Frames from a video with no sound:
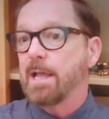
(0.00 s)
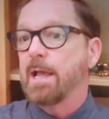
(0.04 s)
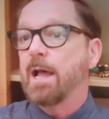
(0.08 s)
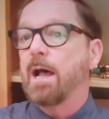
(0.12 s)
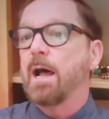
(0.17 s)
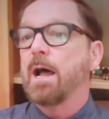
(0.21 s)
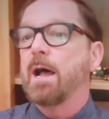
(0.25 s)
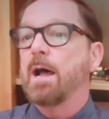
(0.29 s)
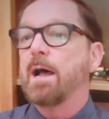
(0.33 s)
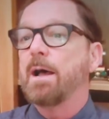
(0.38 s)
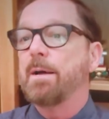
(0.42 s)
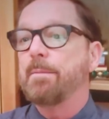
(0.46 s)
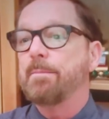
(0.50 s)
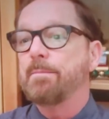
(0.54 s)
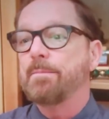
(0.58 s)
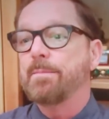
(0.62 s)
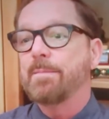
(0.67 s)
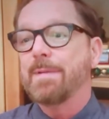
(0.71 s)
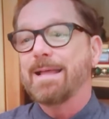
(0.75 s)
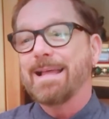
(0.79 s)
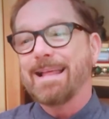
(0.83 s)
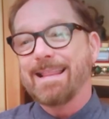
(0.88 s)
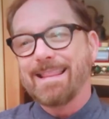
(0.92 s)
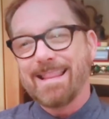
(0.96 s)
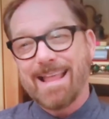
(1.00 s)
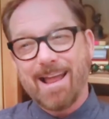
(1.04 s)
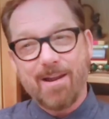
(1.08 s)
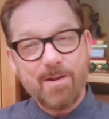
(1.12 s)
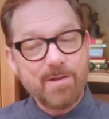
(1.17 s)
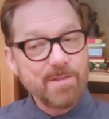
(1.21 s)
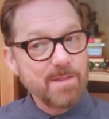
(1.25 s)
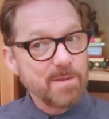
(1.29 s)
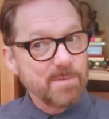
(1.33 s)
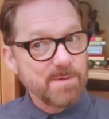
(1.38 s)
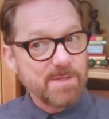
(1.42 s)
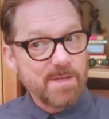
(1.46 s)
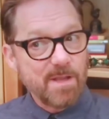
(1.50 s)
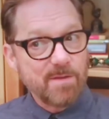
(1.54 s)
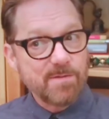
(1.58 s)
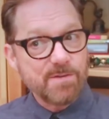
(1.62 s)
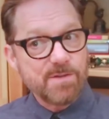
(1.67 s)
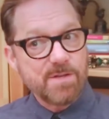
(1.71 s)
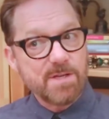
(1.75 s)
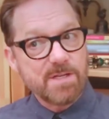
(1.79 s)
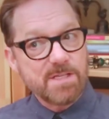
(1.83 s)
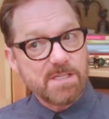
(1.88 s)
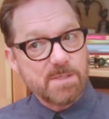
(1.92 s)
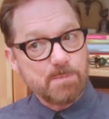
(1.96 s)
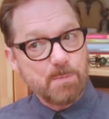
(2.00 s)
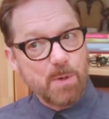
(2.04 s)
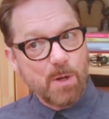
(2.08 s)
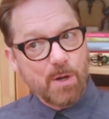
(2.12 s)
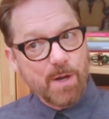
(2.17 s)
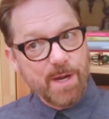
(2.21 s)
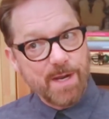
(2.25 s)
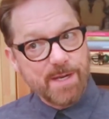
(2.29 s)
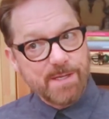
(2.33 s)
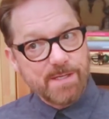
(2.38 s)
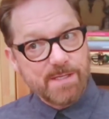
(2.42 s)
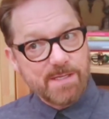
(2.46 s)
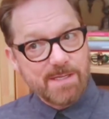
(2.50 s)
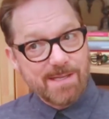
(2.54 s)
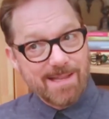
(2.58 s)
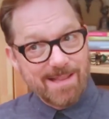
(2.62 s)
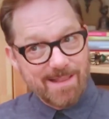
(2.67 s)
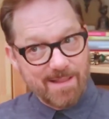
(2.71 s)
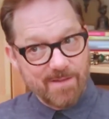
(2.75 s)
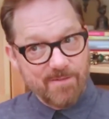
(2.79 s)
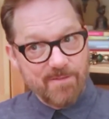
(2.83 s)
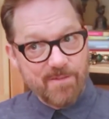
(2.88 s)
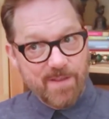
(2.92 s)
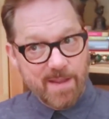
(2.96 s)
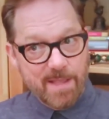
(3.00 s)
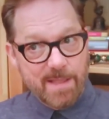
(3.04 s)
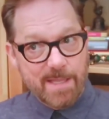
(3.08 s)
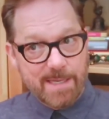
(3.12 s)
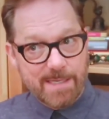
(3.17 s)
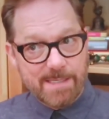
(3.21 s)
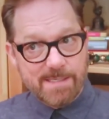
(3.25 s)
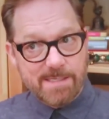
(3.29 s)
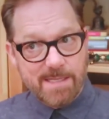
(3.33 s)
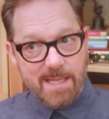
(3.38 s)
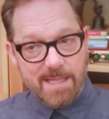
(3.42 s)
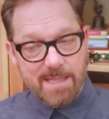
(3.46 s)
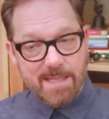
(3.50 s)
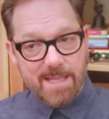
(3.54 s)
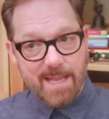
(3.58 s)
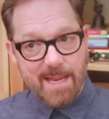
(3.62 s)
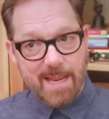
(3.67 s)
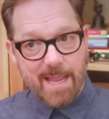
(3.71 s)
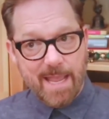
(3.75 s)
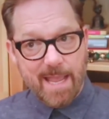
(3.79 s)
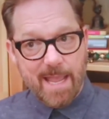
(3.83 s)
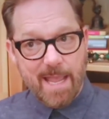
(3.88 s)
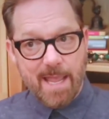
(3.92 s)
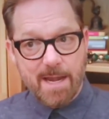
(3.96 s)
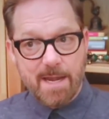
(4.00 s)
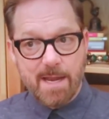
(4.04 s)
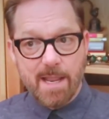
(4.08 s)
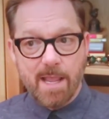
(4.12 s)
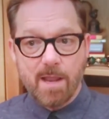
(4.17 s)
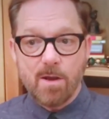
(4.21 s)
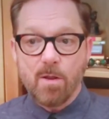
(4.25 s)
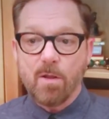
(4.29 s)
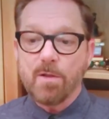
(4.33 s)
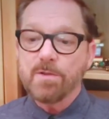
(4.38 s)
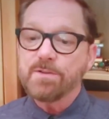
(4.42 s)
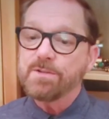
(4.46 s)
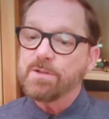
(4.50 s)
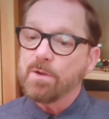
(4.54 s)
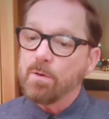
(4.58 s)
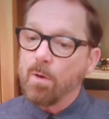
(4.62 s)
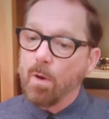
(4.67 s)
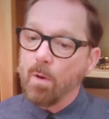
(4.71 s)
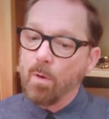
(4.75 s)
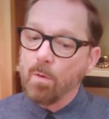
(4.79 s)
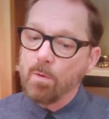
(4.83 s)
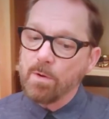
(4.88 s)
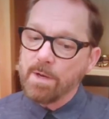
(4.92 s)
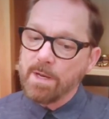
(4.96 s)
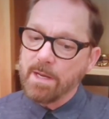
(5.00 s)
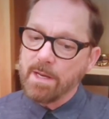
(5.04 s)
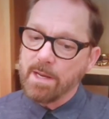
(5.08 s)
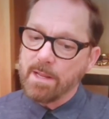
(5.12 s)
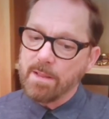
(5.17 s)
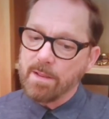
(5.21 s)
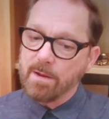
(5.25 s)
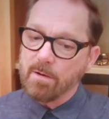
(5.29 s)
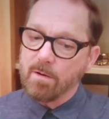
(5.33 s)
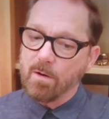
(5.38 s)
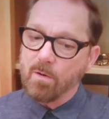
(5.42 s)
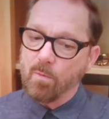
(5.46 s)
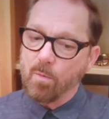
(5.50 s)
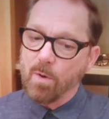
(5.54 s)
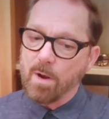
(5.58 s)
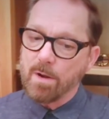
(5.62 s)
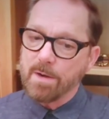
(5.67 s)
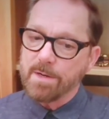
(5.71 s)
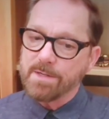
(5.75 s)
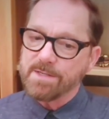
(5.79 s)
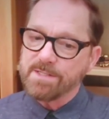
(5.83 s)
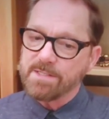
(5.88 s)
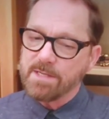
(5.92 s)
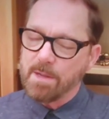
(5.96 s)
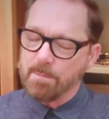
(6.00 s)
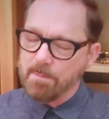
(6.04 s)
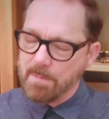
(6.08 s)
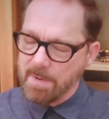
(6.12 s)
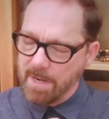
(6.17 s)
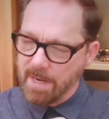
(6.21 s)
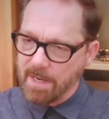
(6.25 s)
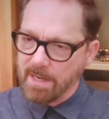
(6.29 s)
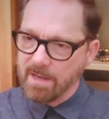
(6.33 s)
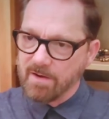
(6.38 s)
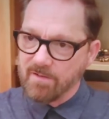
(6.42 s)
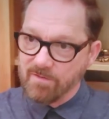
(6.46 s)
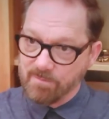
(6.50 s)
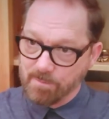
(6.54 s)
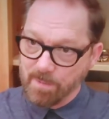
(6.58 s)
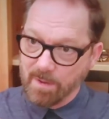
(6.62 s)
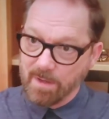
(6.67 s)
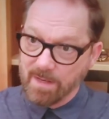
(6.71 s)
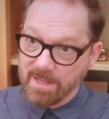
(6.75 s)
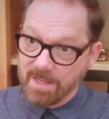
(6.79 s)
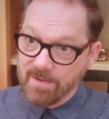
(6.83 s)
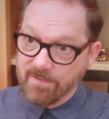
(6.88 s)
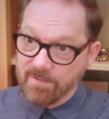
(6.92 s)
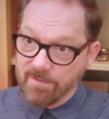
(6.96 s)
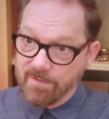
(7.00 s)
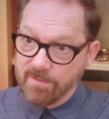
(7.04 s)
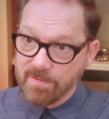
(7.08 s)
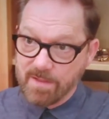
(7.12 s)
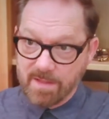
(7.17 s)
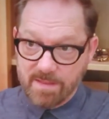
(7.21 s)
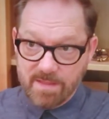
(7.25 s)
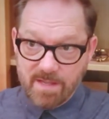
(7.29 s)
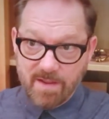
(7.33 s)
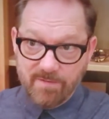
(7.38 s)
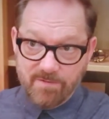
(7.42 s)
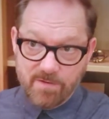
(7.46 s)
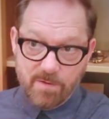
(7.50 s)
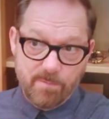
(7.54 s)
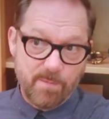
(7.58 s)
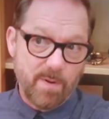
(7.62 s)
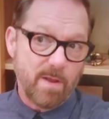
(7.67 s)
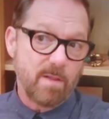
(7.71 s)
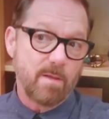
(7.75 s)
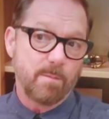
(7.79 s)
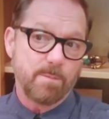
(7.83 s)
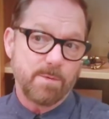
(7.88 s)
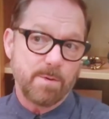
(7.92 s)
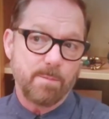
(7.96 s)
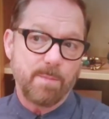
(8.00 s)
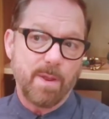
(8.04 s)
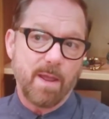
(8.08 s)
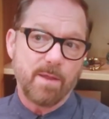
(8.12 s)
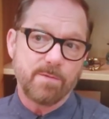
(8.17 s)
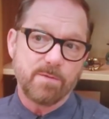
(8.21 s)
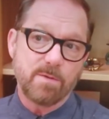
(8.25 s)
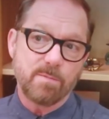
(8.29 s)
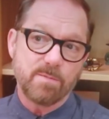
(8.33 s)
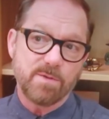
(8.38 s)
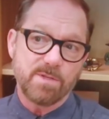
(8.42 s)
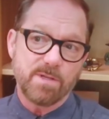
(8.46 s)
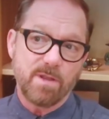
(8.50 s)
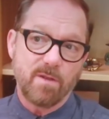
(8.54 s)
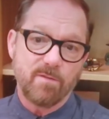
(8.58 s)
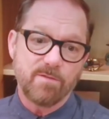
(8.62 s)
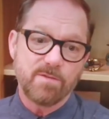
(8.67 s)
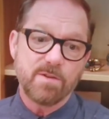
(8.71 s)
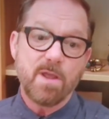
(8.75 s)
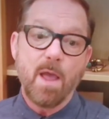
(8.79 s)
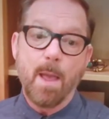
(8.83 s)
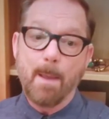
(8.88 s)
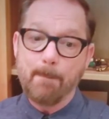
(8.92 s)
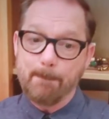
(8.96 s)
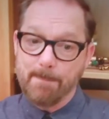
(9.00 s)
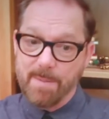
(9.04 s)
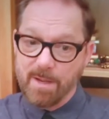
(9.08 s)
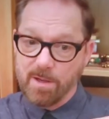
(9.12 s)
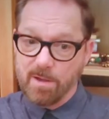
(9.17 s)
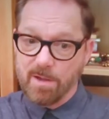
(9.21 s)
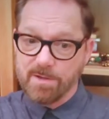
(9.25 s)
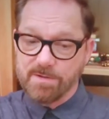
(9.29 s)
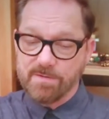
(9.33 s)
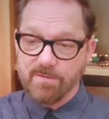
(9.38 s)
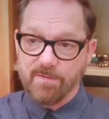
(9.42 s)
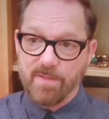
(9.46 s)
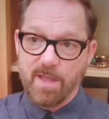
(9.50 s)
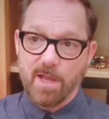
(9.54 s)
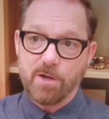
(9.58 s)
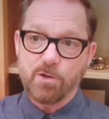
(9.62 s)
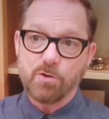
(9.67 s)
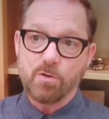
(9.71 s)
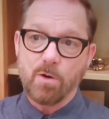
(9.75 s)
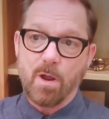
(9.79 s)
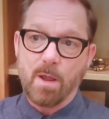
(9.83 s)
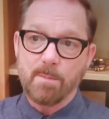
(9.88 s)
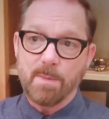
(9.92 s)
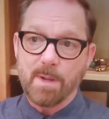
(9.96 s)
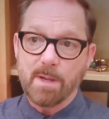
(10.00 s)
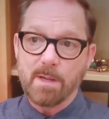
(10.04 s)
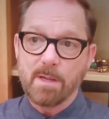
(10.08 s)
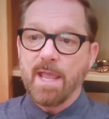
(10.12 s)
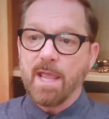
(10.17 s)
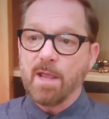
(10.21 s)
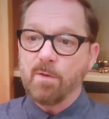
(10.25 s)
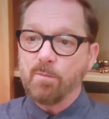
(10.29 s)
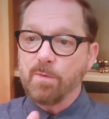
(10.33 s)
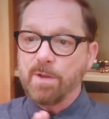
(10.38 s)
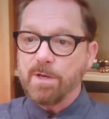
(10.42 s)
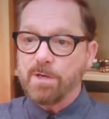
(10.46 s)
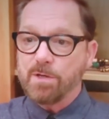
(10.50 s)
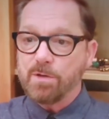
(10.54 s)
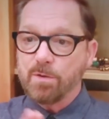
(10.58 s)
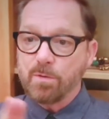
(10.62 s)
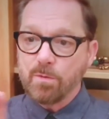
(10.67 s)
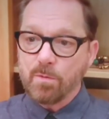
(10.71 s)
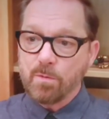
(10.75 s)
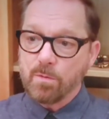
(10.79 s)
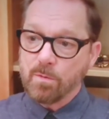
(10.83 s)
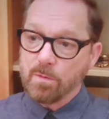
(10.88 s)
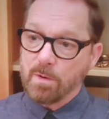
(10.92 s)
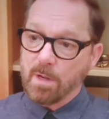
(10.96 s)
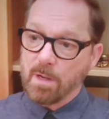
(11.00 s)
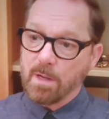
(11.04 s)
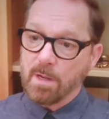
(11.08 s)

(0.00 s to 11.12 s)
allowing themselves to experience the feelings that they had, and also holding in their awareness some negative belief that they've developed about themselves because of that trauma. And we do